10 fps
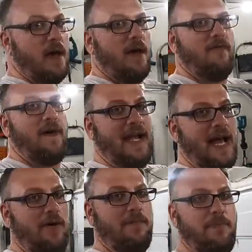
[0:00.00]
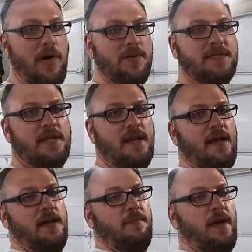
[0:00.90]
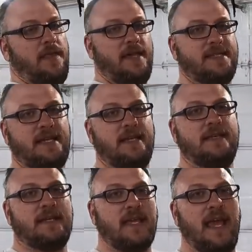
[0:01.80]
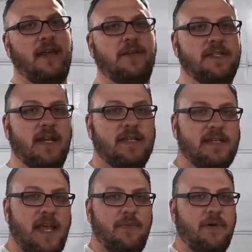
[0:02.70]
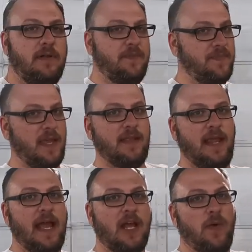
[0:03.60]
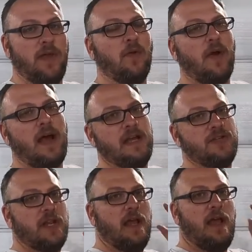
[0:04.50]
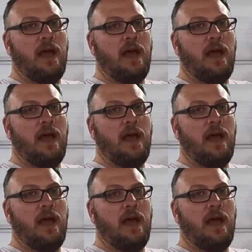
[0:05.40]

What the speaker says: I'll find out in post. But this is, again, just an example in the echoey garage